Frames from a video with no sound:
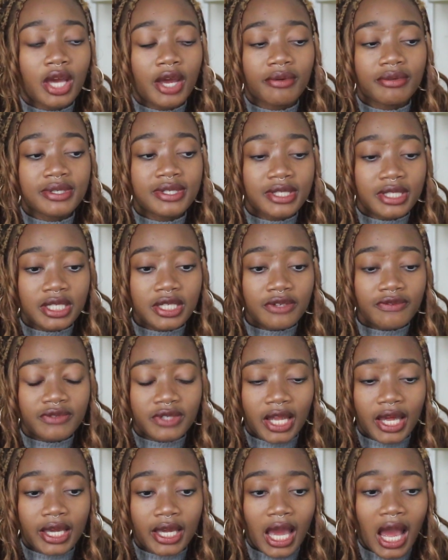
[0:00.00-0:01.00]
I received
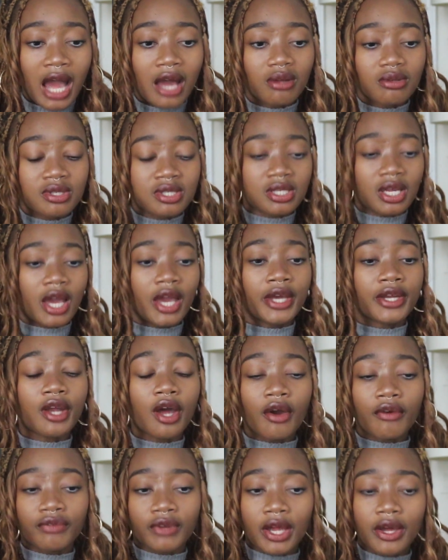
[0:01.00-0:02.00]
like outside
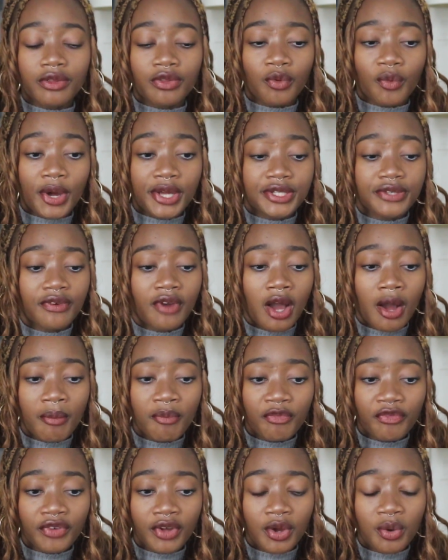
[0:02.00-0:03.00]
of like the words of
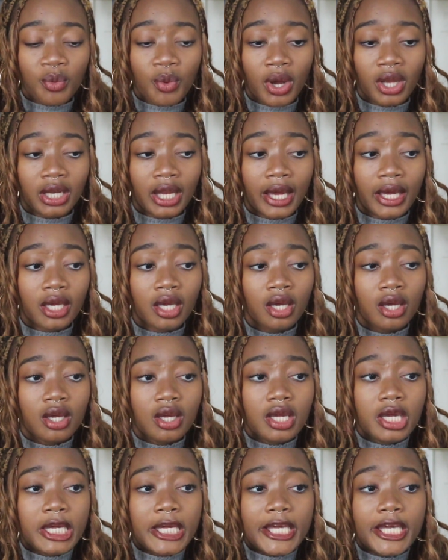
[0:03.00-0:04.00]
comfort were like,
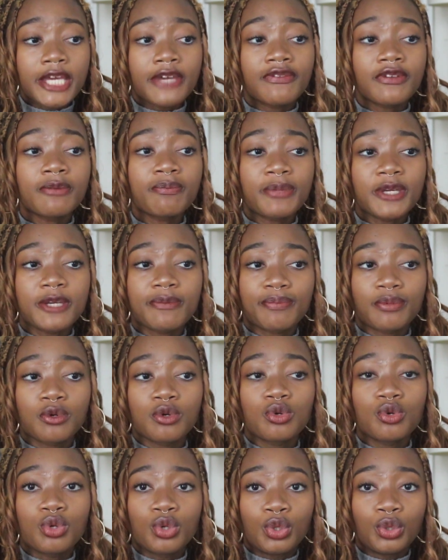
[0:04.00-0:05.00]
even
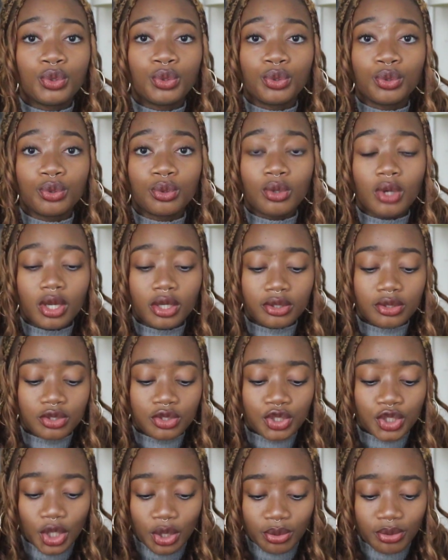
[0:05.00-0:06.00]
people who
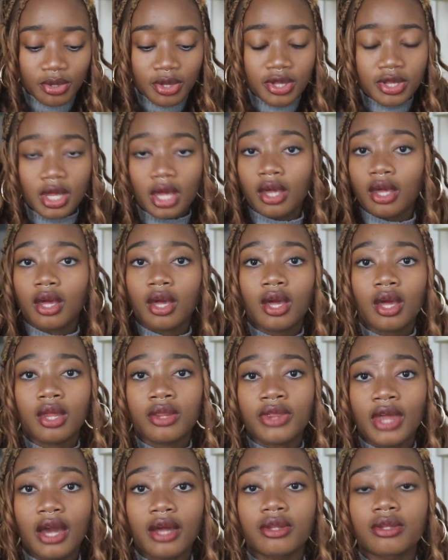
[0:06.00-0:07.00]
don't think
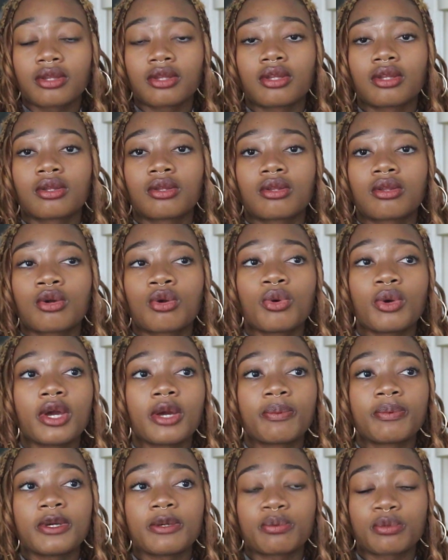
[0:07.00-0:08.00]
that
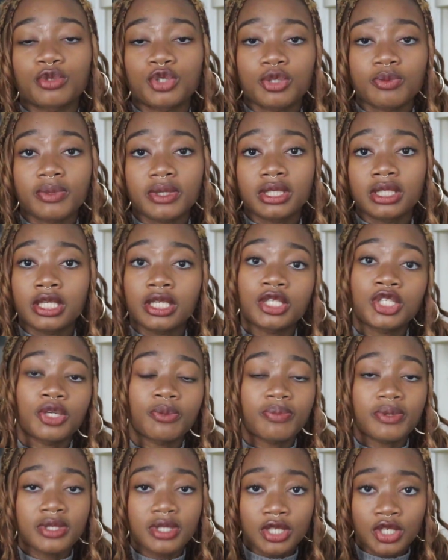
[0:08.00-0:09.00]
queer people should be in
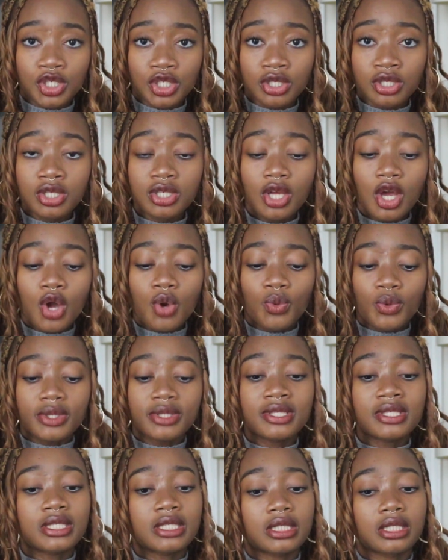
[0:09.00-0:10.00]
leadership positions were
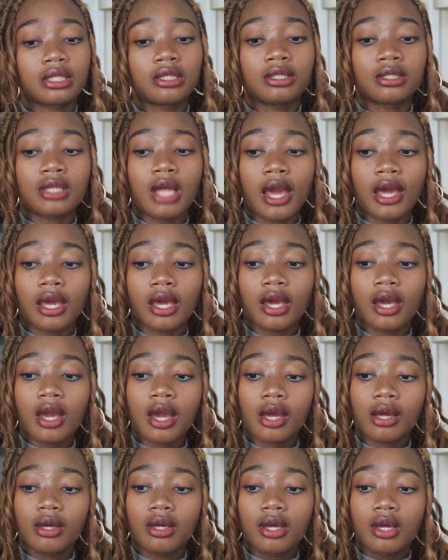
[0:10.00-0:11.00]
still like,